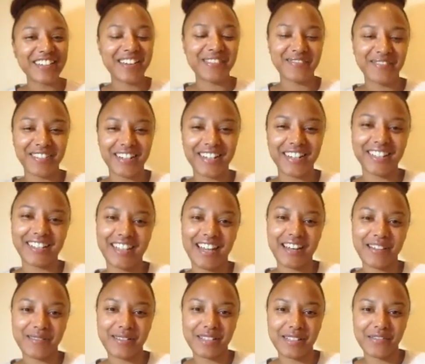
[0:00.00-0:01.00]
I'm very
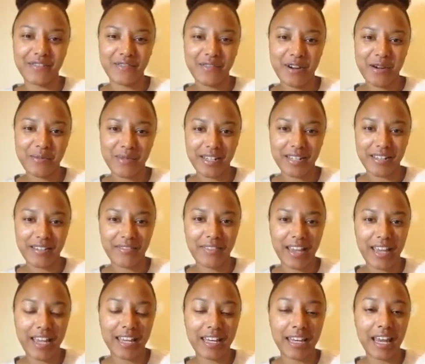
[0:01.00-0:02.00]
glad it was informative.
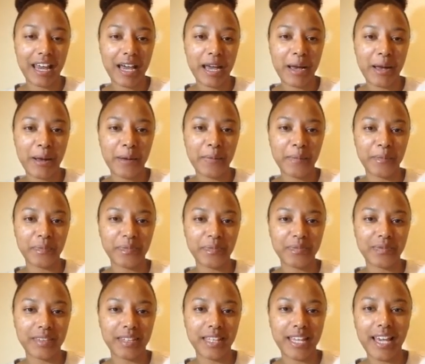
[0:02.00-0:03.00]
And
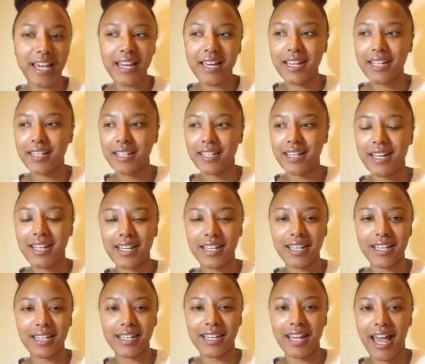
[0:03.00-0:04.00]
yeah,
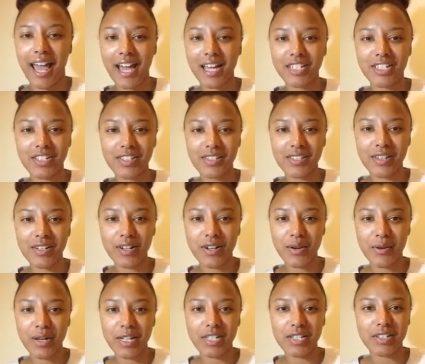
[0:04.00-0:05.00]
again, ask Jasira
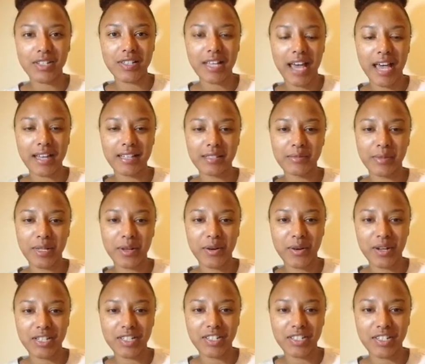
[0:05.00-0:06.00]
questions, ask me
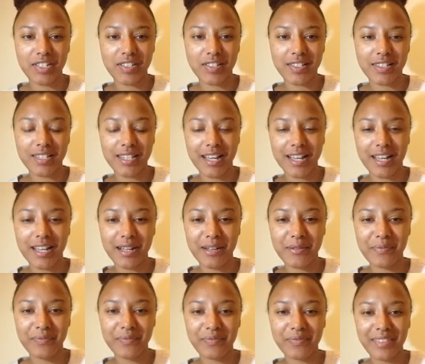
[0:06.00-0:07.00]
questions.
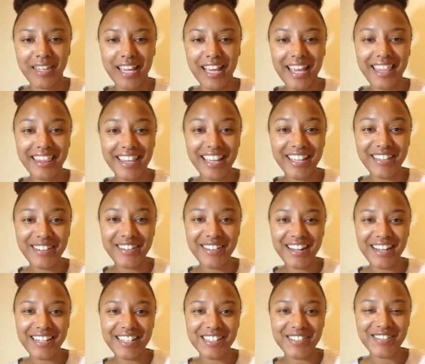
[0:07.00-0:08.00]
Thank you
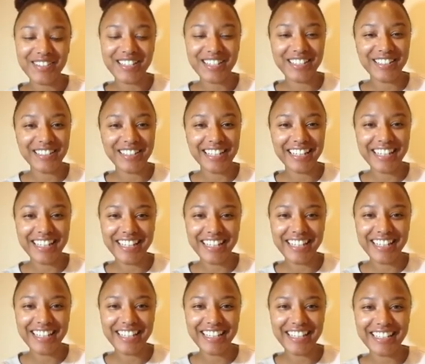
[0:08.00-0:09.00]
guys for tuning
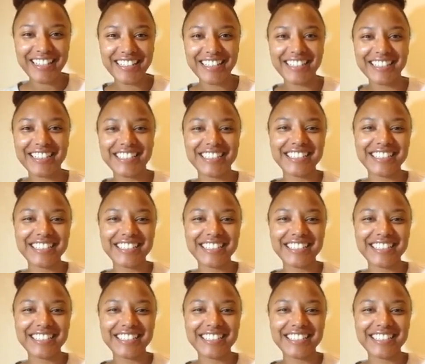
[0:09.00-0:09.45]
in.